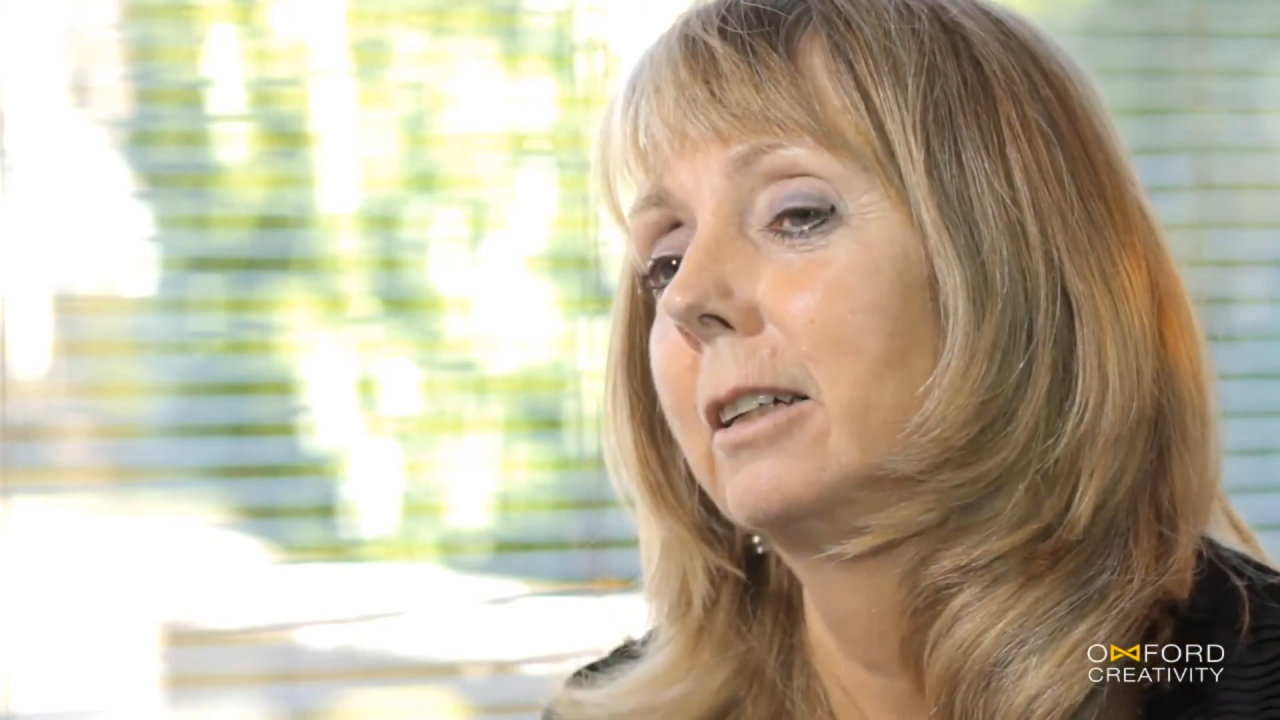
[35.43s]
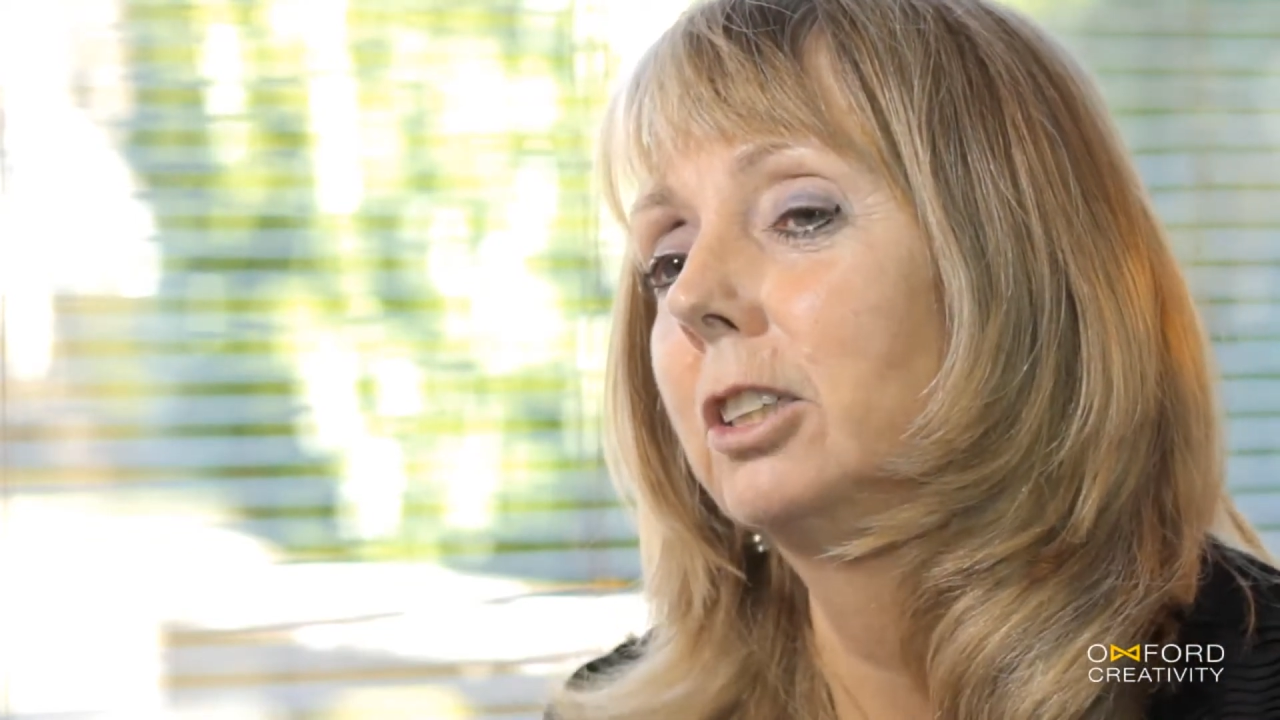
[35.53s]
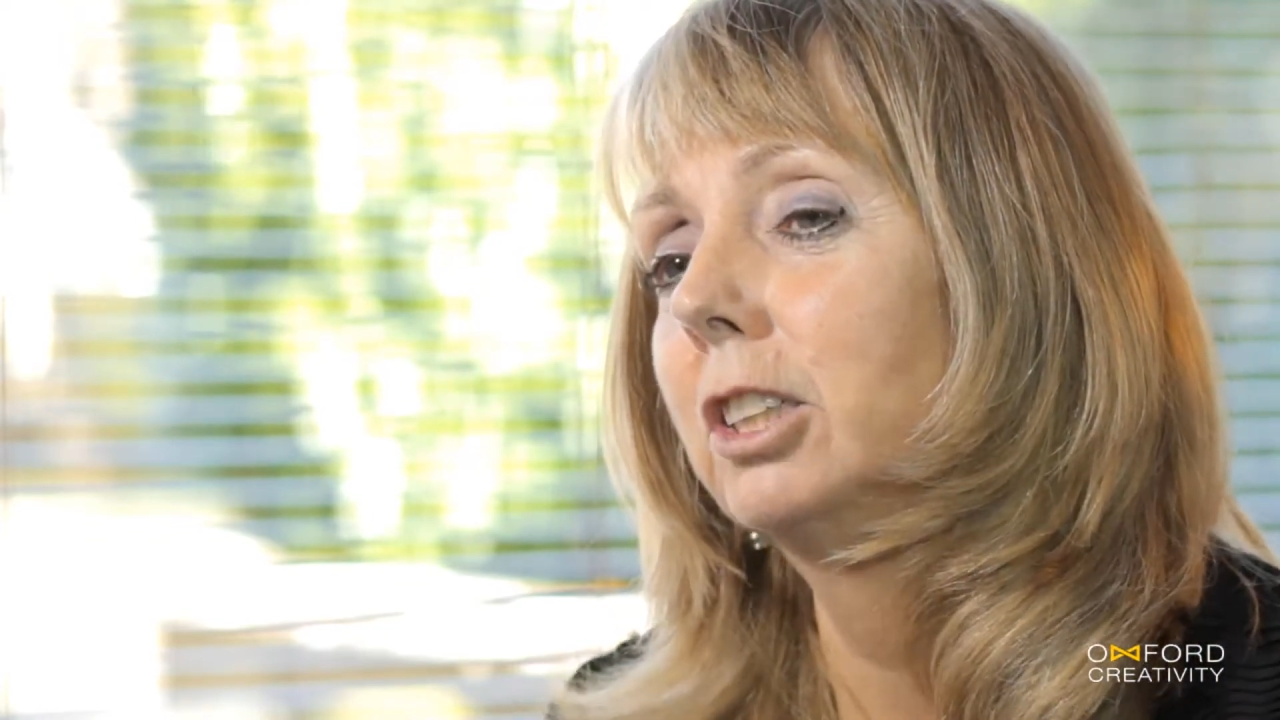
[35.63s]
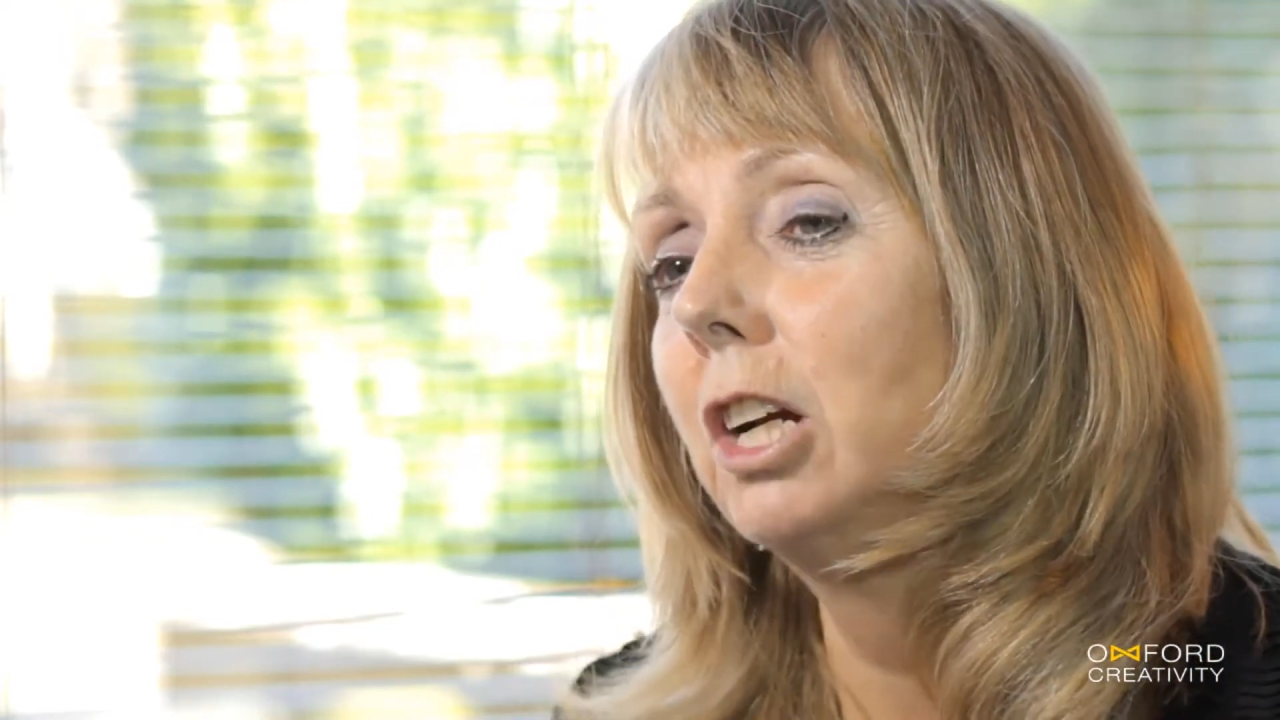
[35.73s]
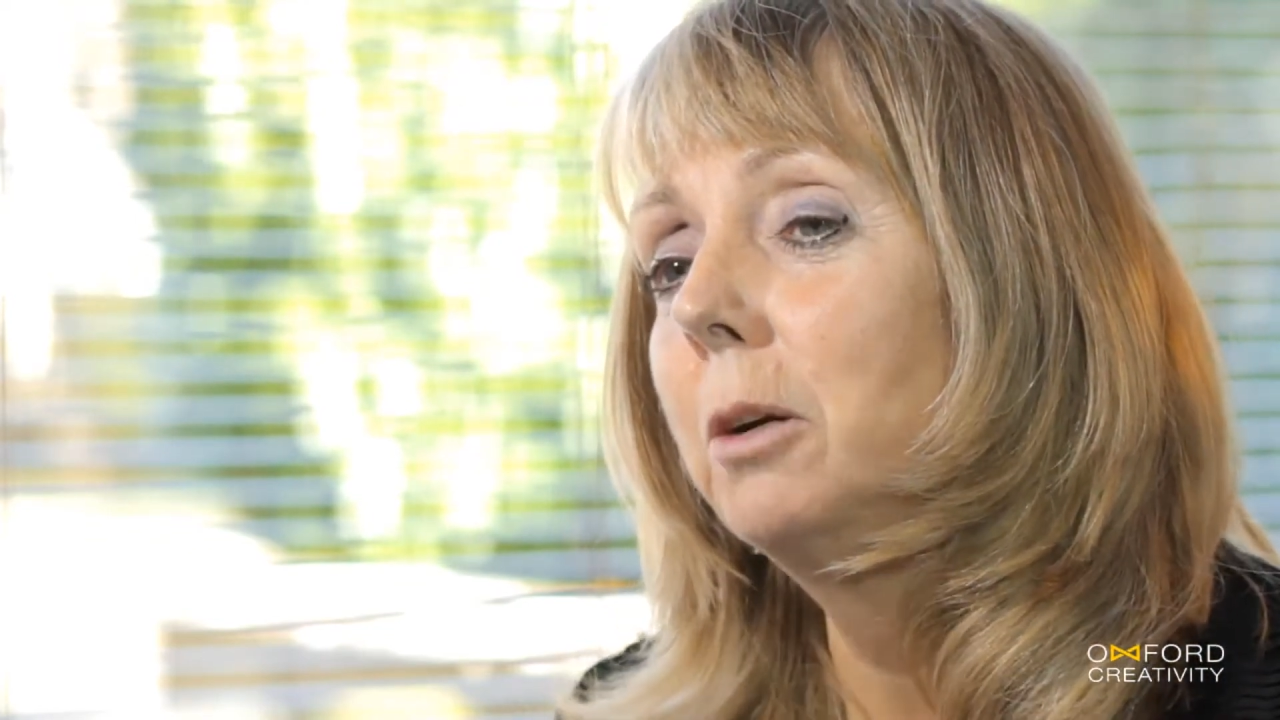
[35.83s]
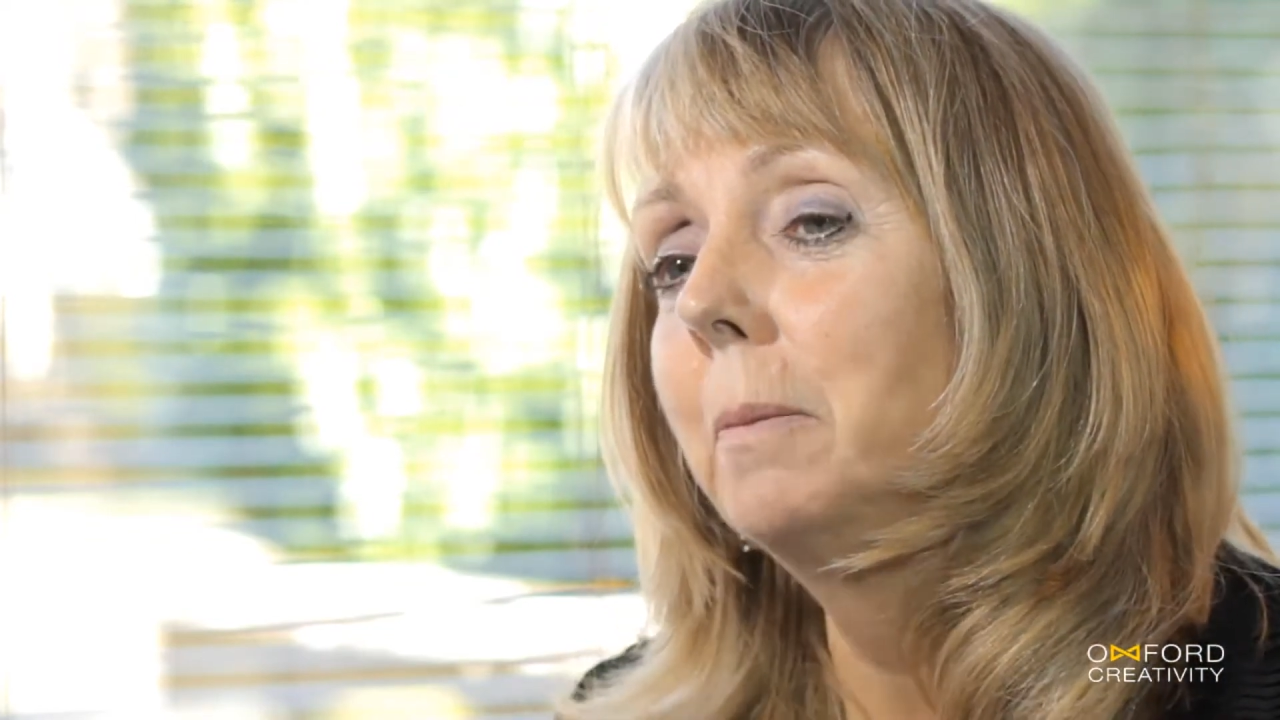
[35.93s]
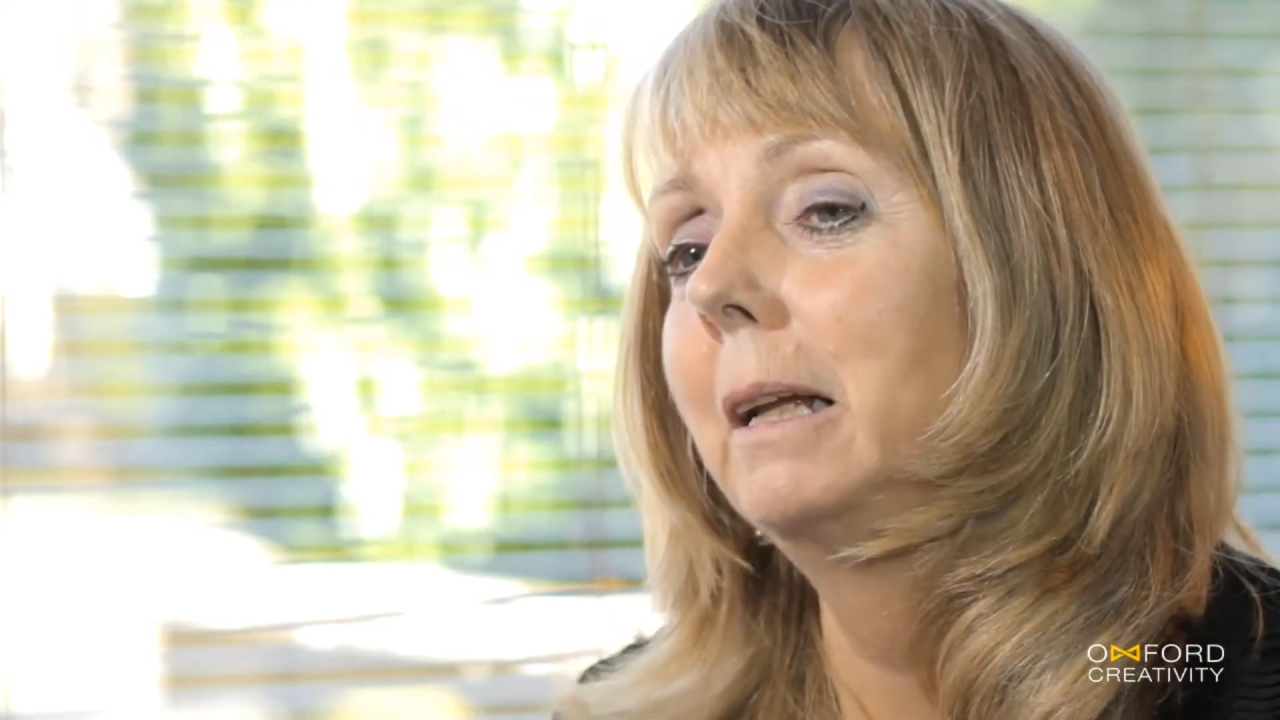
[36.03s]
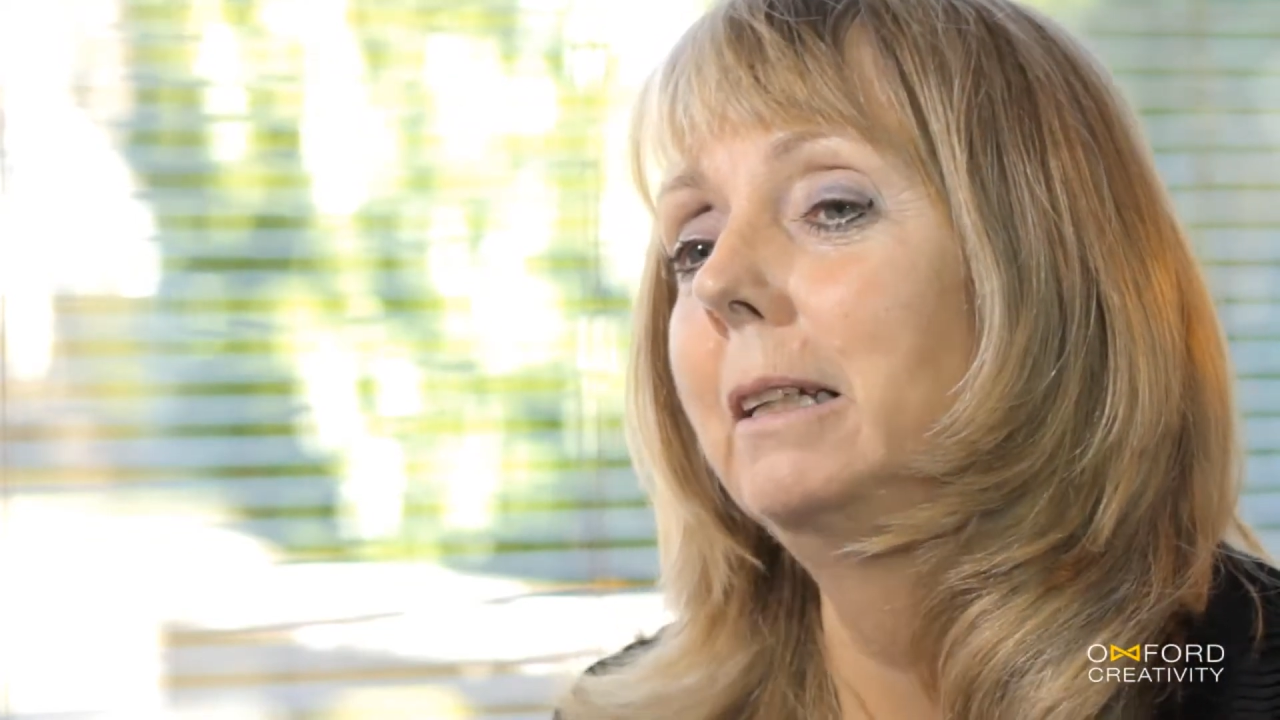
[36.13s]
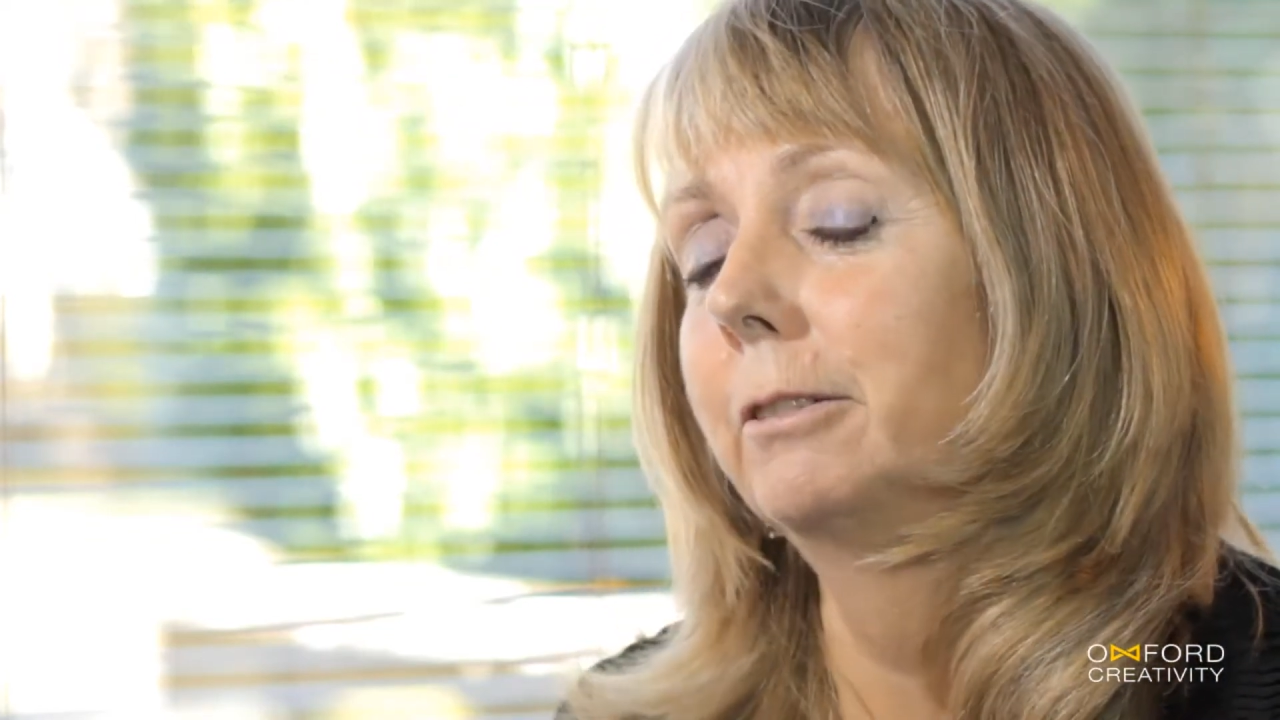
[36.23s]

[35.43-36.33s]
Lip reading: so many